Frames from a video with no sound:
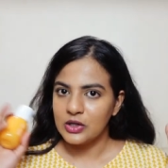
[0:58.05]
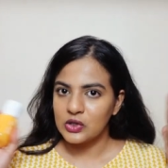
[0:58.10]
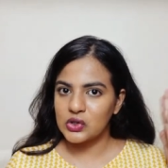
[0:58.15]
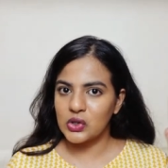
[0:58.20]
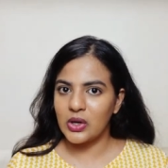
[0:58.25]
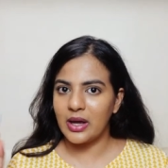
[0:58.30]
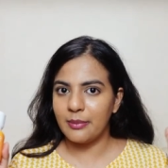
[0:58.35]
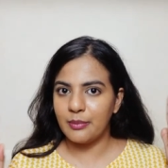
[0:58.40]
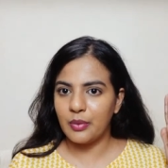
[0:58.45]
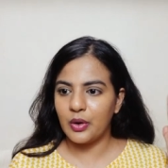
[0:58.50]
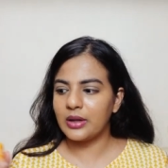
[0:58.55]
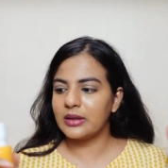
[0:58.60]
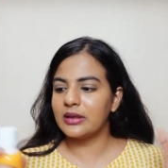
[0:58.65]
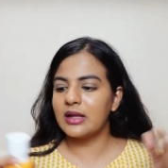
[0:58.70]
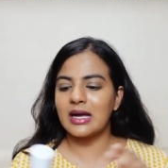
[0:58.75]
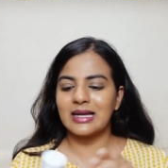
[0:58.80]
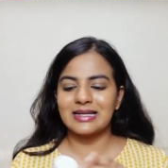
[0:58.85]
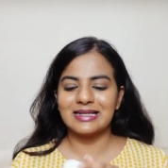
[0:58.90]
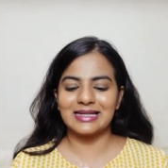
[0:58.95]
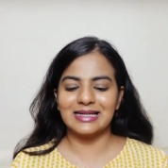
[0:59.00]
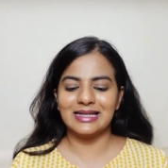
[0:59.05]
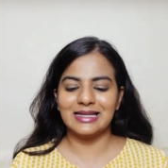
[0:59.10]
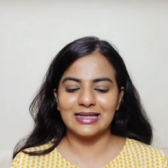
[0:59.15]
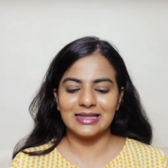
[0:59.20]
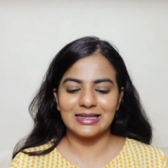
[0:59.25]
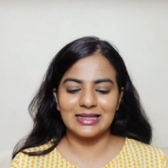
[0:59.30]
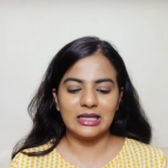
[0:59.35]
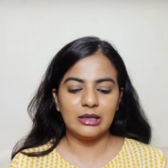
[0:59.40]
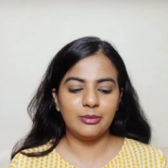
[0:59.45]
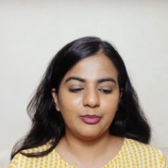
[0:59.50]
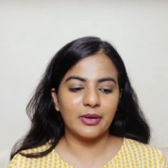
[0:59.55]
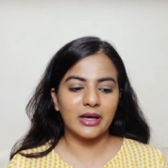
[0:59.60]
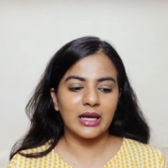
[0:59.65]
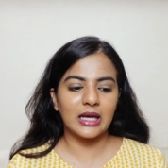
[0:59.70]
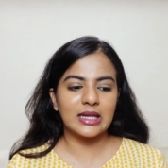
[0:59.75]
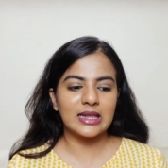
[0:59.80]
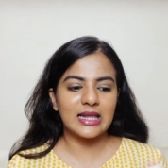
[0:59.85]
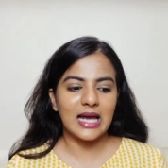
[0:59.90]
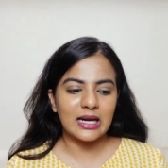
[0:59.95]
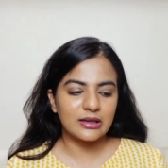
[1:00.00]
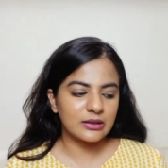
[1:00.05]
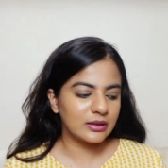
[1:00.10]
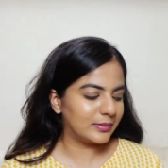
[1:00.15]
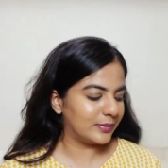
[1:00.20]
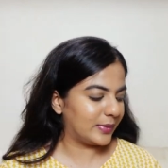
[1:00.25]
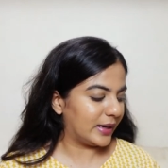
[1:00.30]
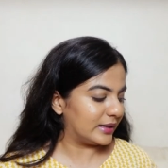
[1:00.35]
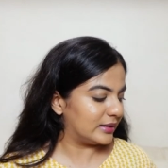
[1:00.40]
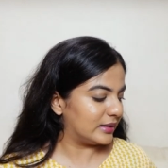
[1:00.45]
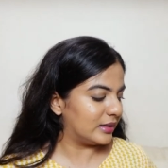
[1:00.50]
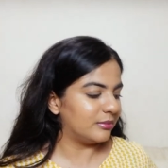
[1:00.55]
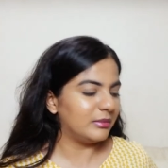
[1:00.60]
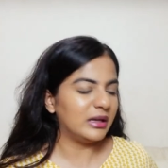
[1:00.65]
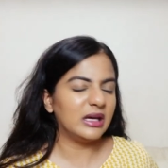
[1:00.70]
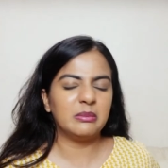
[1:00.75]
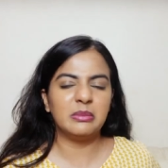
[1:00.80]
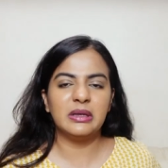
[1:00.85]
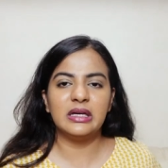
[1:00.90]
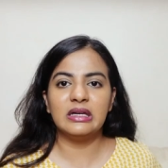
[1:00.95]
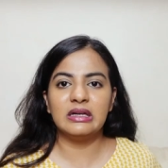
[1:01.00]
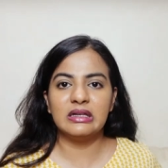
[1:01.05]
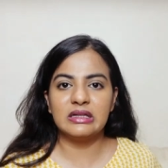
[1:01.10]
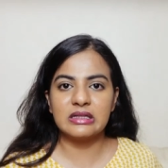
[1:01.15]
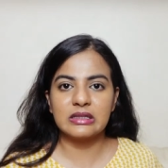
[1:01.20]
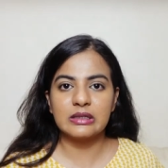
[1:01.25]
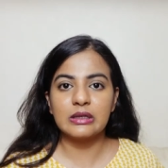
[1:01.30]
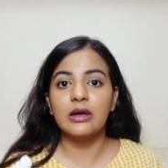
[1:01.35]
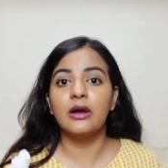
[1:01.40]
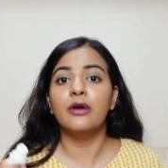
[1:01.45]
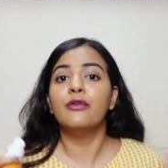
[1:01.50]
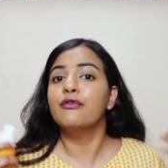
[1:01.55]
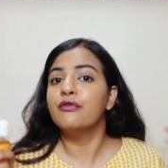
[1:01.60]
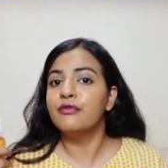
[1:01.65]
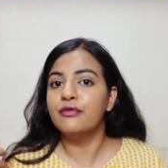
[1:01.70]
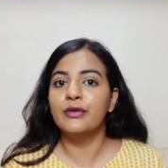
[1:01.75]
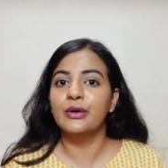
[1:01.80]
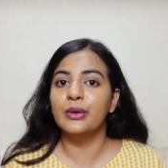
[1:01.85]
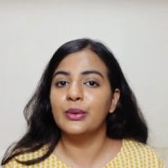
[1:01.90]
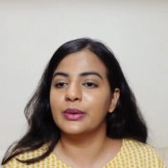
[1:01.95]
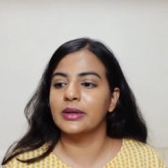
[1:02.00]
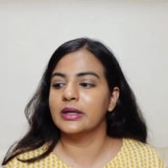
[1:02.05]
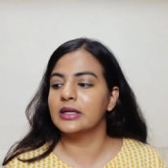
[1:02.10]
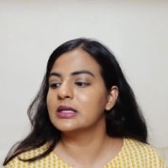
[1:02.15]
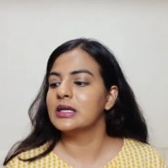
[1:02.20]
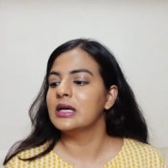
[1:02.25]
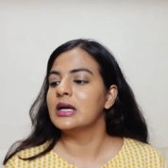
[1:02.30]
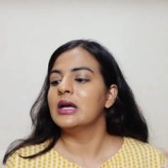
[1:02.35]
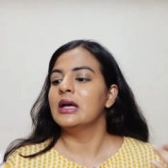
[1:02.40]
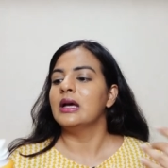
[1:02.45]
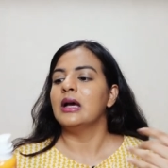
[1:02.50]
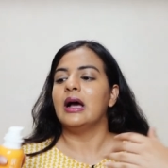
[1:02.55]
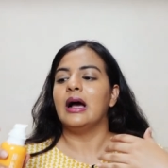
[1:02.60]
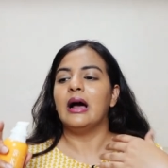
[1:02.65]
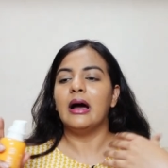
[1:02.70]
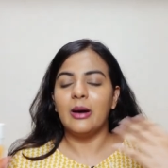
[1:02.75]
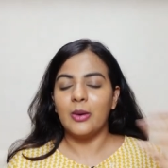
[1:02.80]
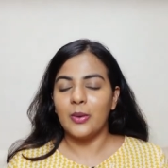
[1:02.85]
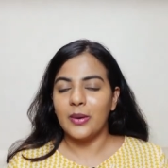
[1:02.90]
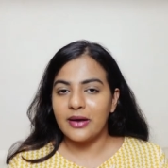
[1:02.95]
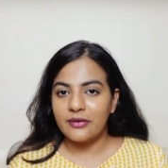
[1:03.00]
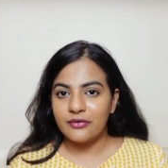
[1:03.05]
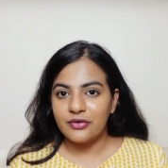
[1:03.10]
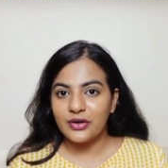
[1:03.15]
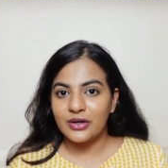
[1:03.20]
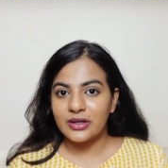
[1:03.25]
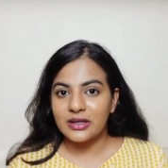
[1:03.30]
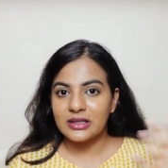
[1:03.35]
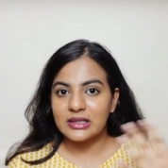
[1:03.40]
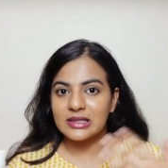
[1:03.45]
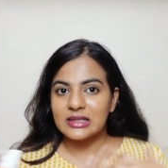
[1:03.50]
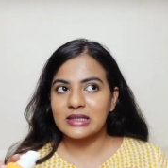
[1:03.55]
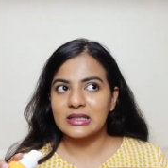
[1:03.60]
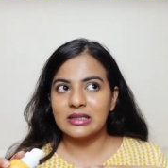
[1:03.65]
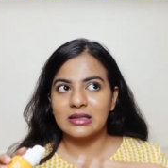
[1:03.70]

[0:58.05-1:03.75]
So I bought that uh, keeping that in mind that maybe it's fluid. However, it's